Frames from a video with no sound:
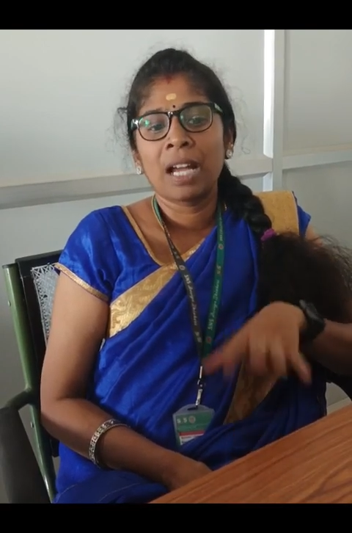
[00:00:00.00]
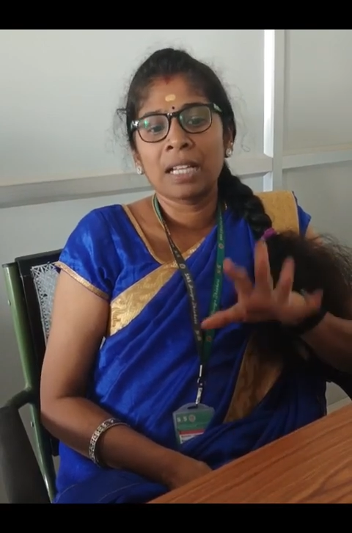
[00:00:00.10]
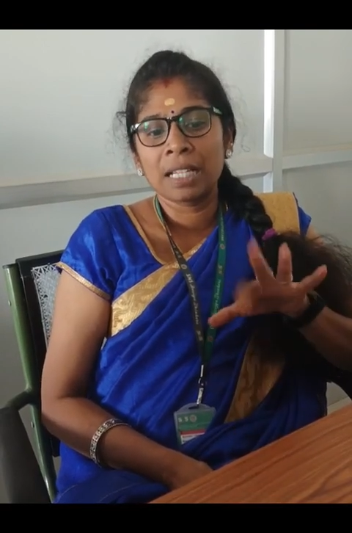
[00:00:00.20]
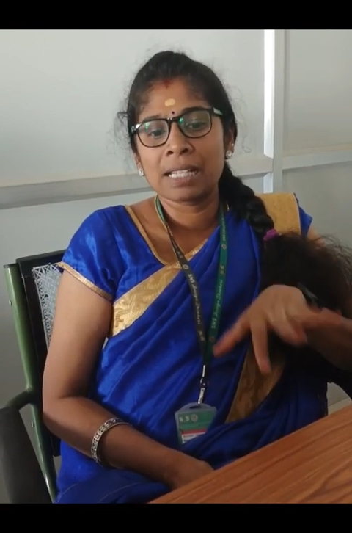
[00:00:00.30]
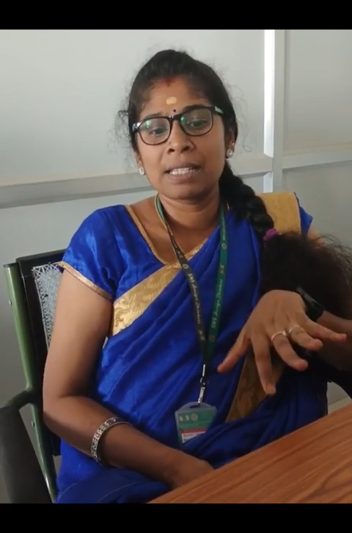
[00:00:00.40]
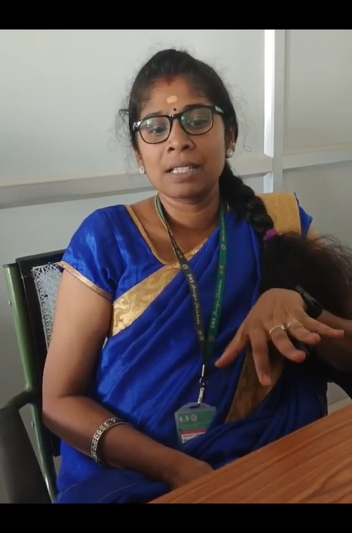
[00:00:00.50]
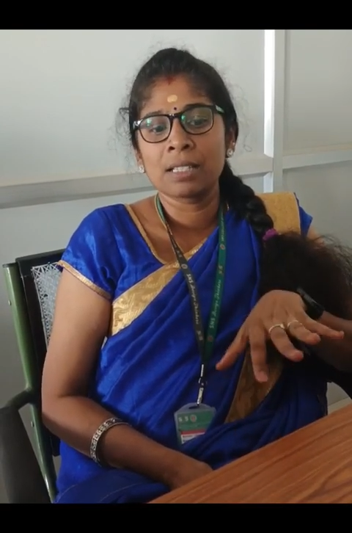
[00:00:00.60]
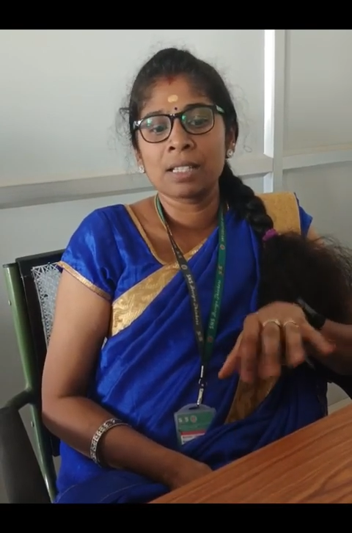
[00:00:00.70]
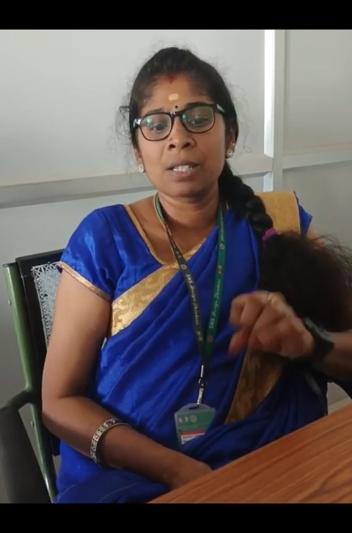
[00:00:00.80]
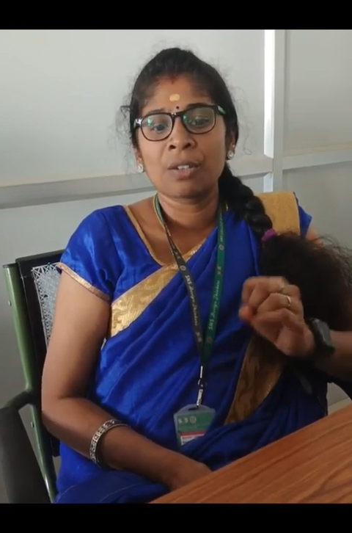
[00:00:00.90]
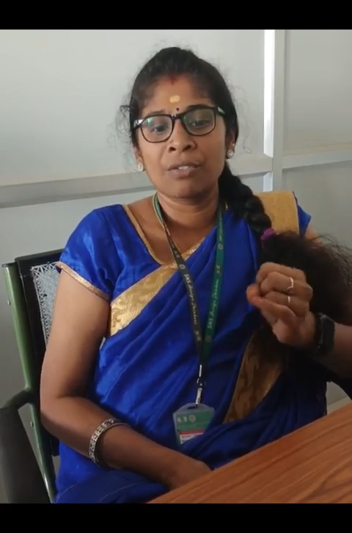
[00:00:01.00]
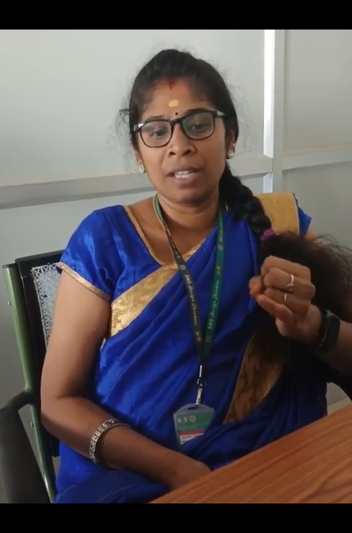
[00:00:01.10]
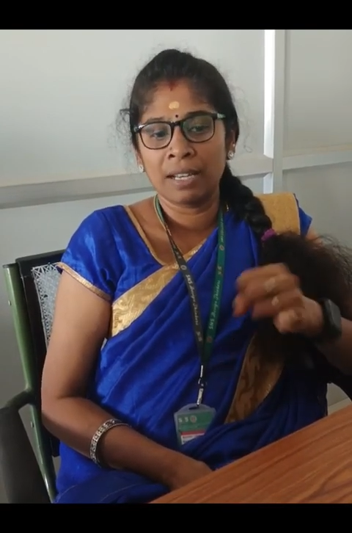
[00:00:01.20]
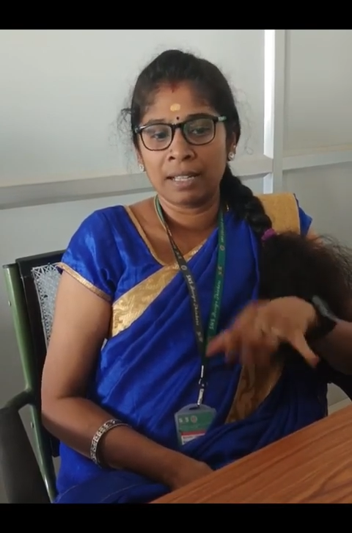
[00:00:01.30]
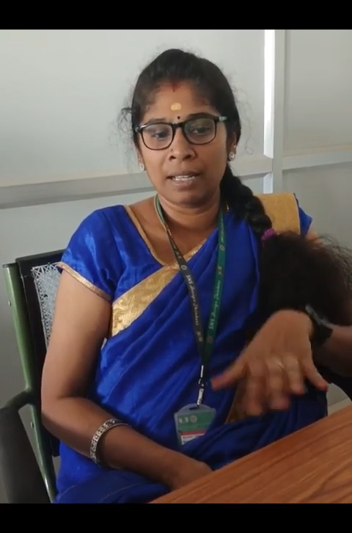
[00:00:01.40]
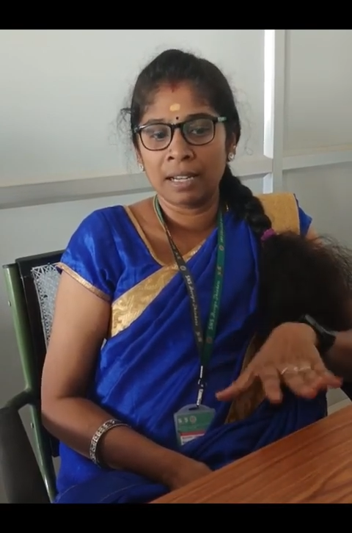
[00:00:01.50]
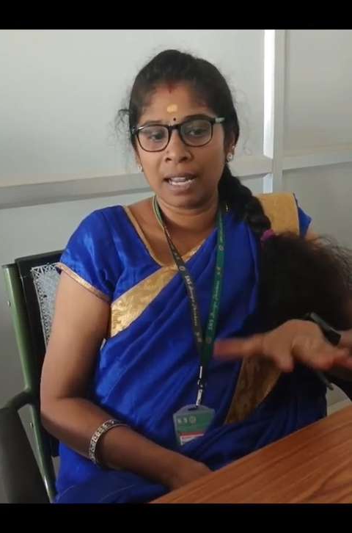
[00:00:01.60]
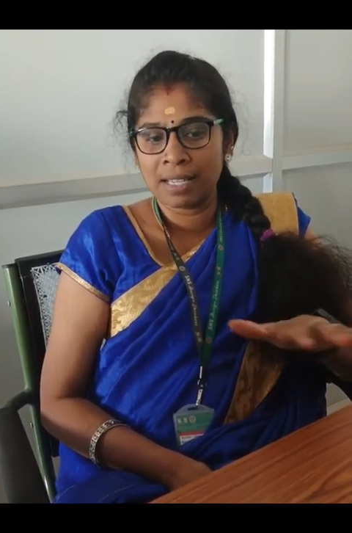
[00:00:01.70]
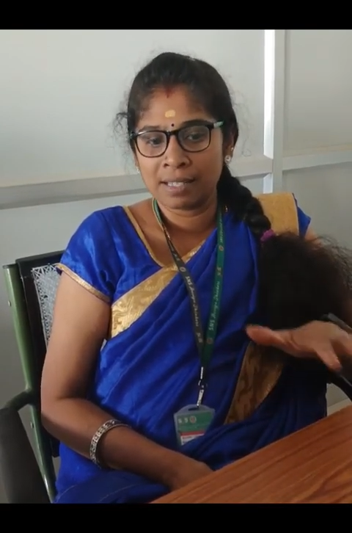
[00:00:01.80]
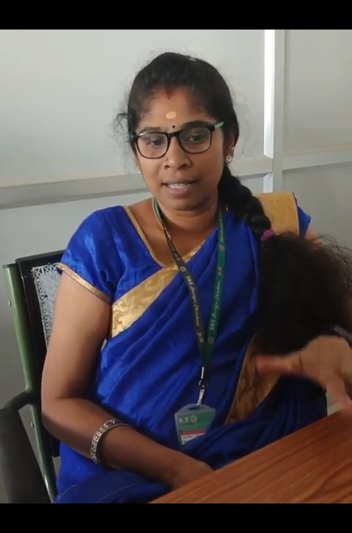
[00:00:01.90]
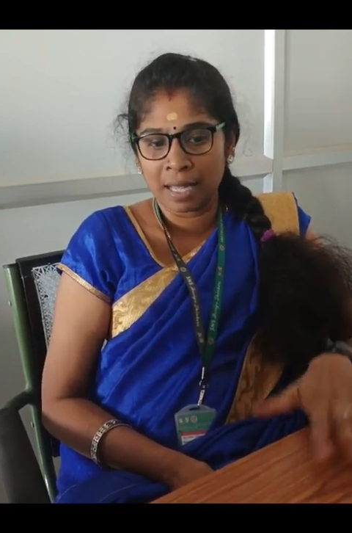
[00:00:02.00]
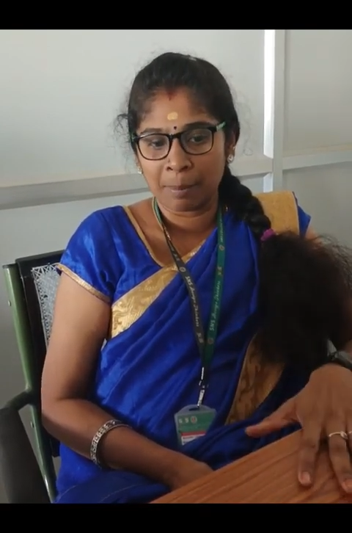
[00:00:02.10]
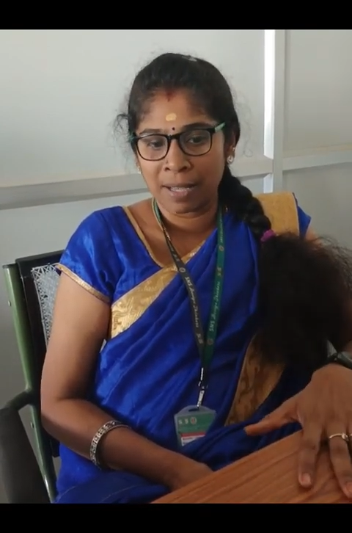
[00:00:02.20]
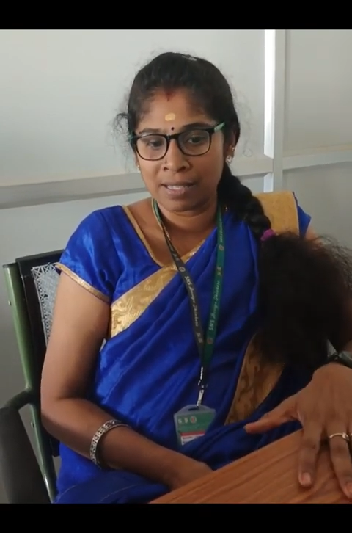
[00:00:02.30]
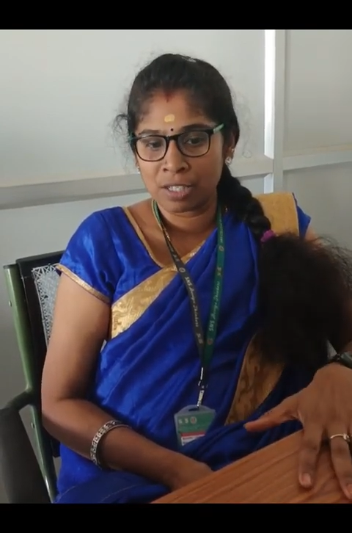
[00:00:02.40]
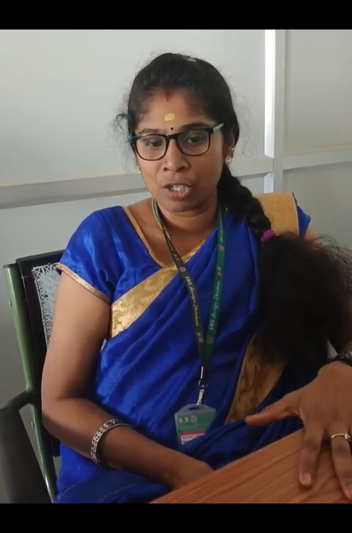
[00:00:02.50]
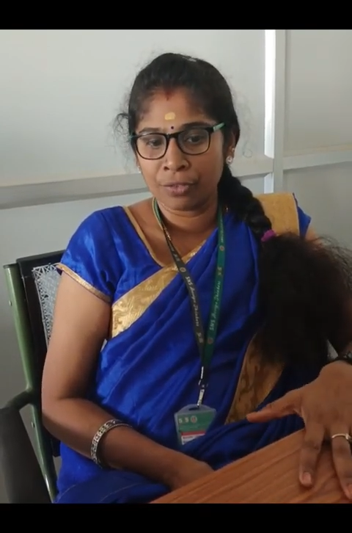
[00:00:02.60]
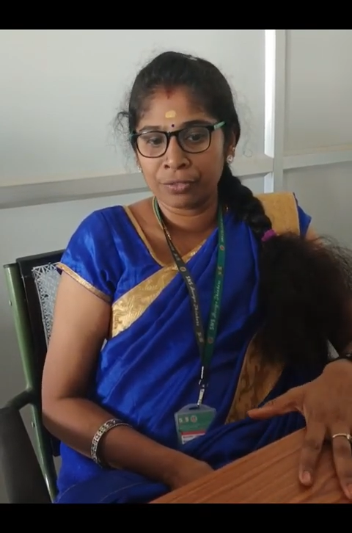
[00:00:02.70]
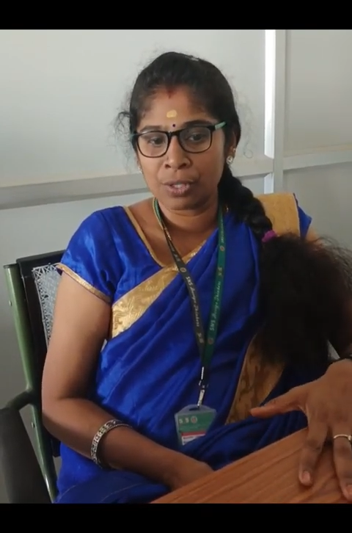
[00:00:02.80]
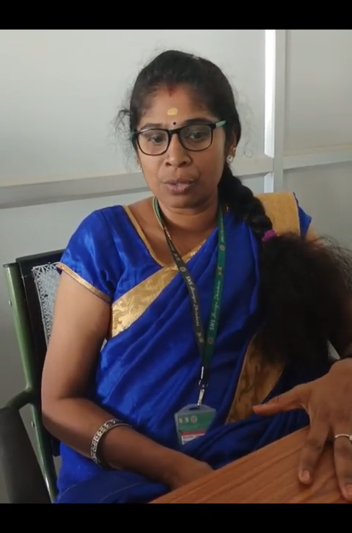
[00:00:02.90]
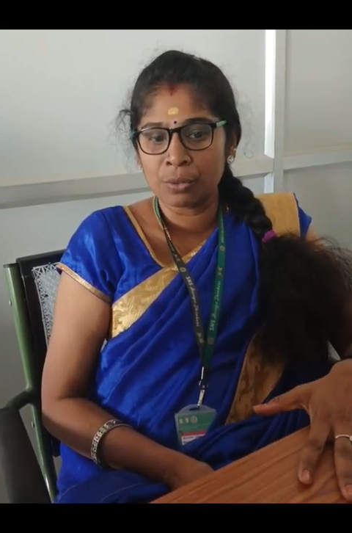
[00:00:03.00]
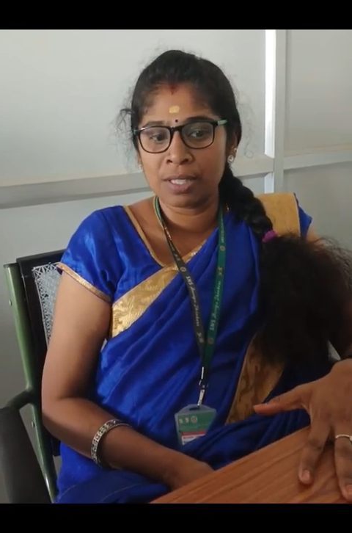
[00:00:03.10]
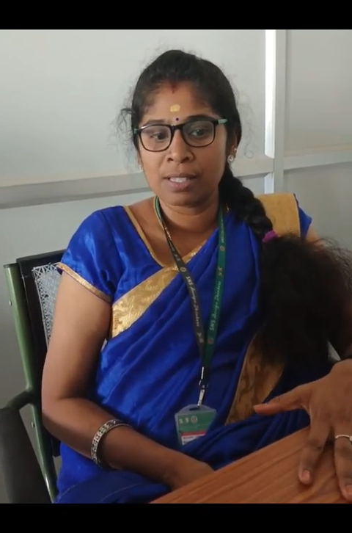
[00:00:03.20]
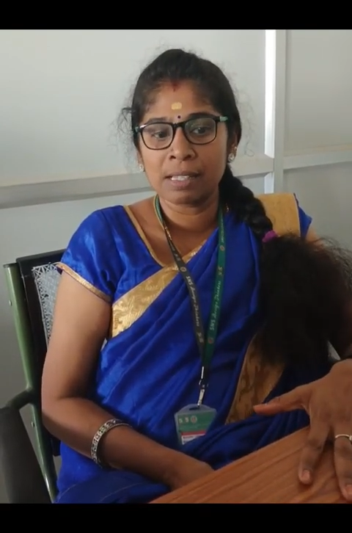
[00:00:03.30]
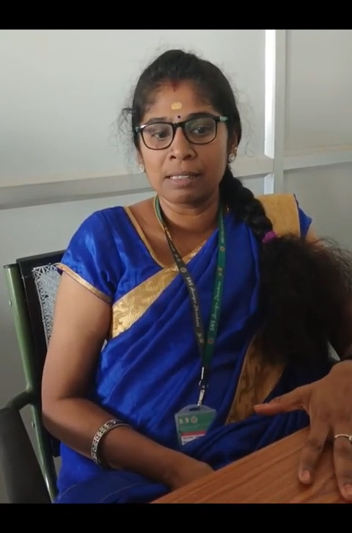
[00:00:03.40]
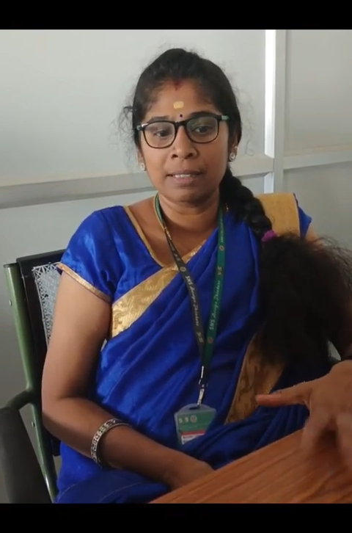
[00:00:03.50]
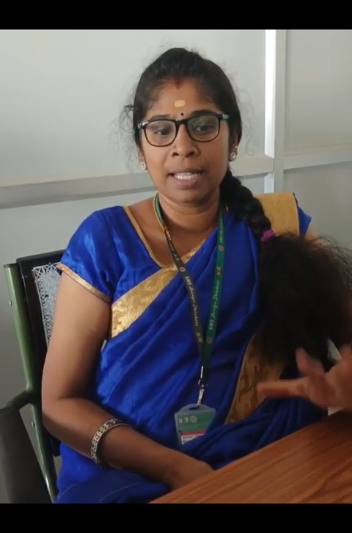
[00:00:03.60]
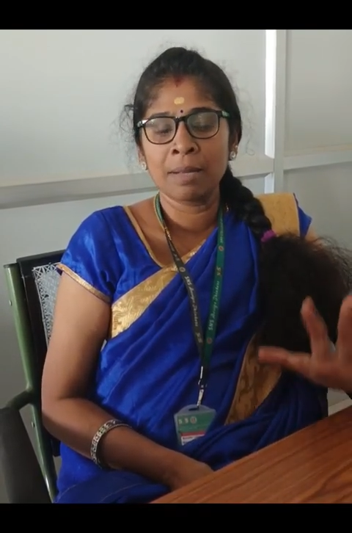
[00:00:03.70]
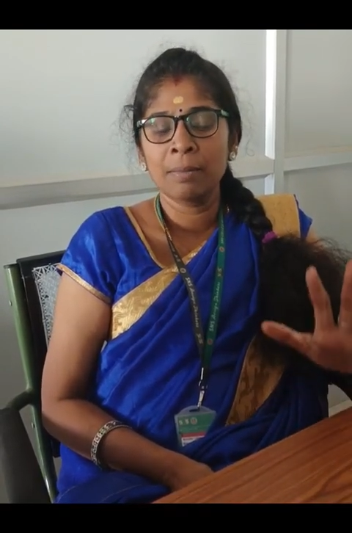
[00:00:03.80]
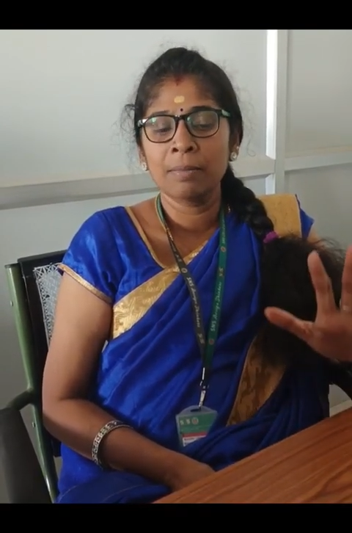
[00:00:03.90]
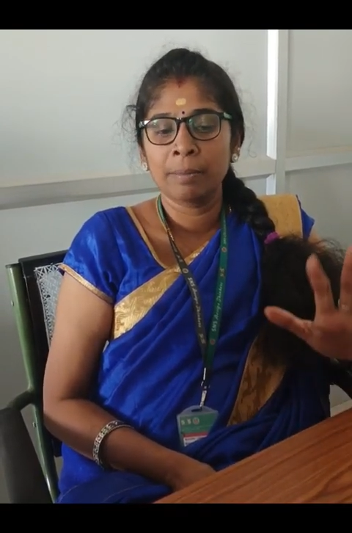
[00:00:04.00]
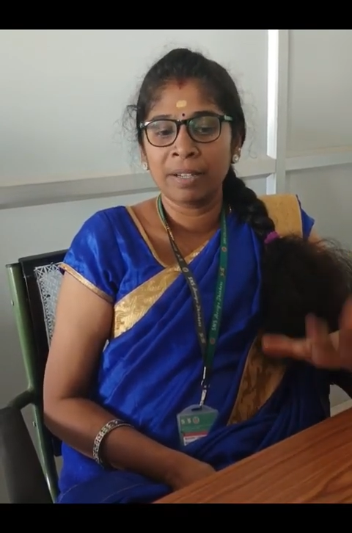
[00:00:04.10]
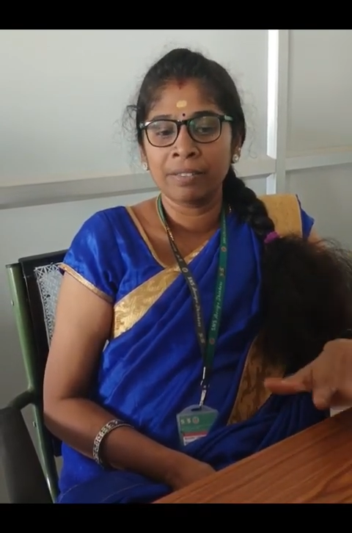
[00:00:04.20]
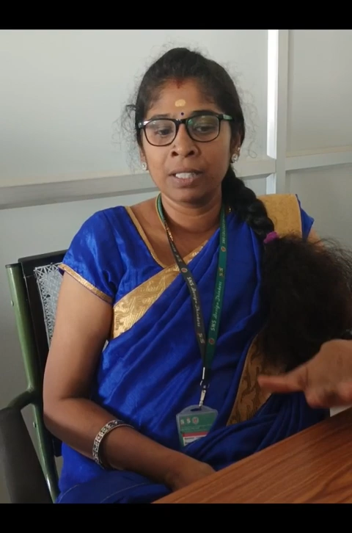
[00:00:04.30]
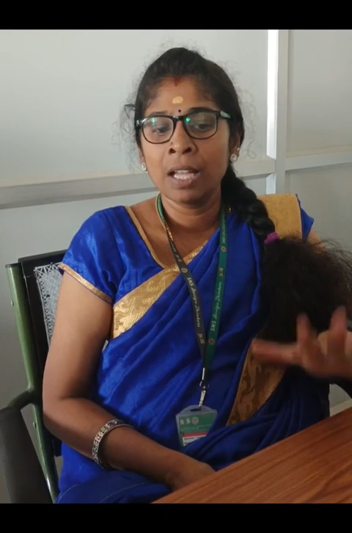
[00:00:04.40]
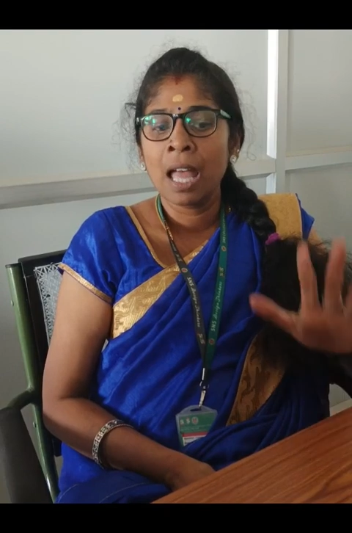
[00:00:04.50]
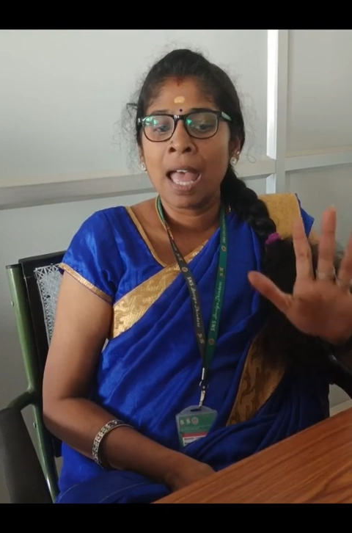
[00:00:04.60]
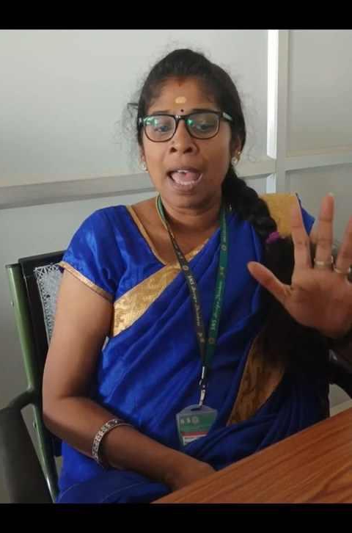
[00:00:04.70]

And in SNS, we recognize the capacity of the students' learning power